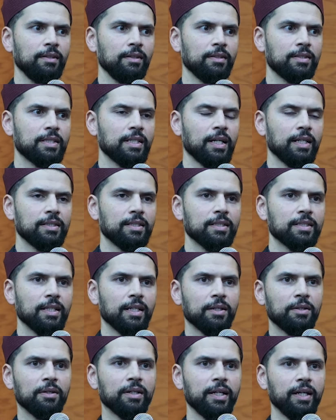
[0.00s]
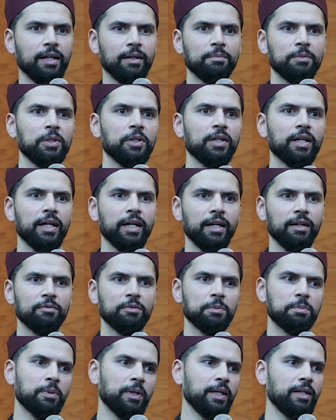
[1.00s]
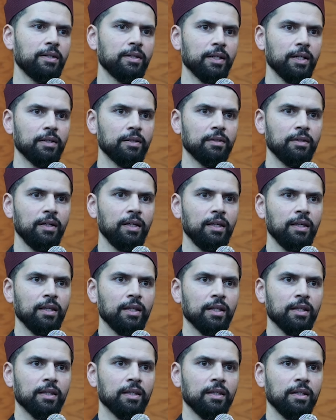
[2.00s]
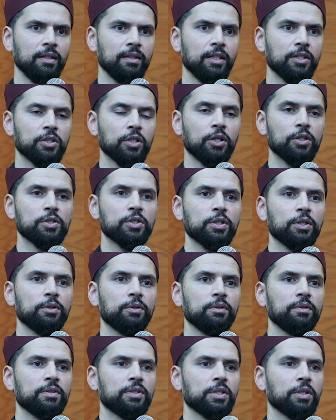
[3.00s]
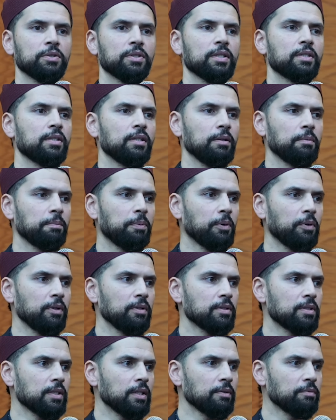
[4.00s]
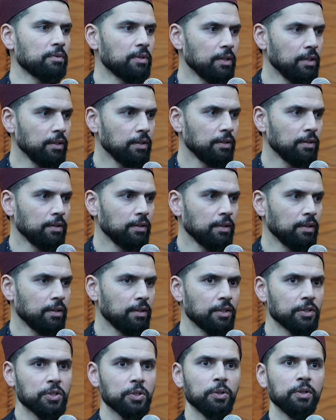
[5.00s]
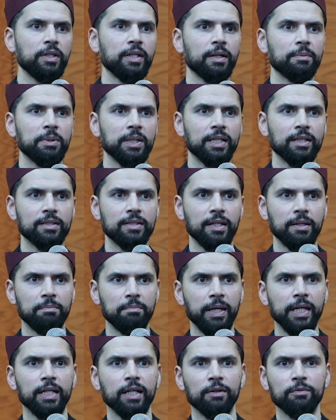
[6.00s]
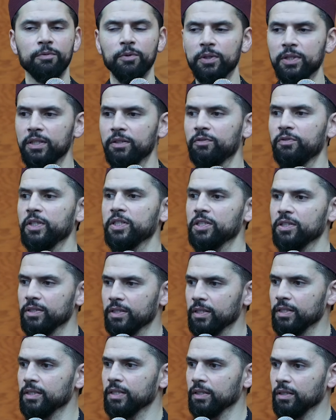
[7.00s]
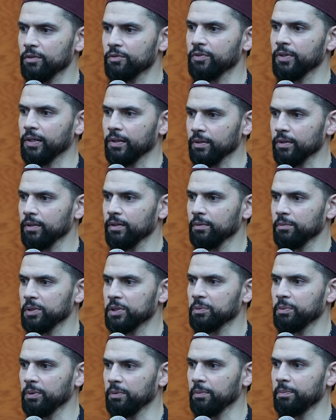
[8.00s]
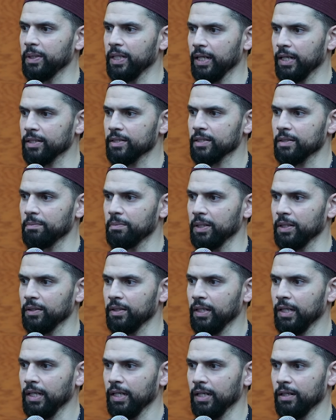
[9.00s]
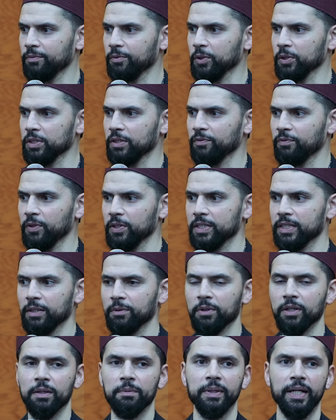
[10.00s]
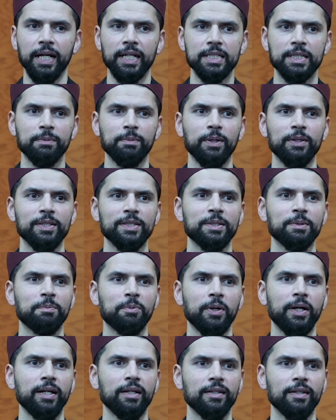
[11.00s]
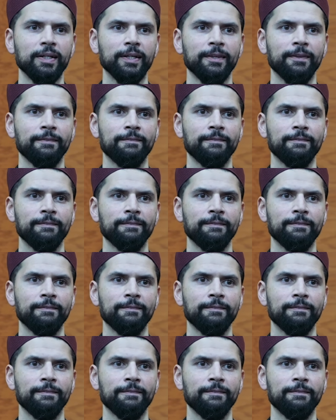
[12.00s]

It's not just like, okay, I'm good, I have the prayer now. This also shows us the importance of the, the sunnah because they make up for the deficiencies in the fard, which we will be asked about. And of course, the first thing we're going to be asked about is the prayer.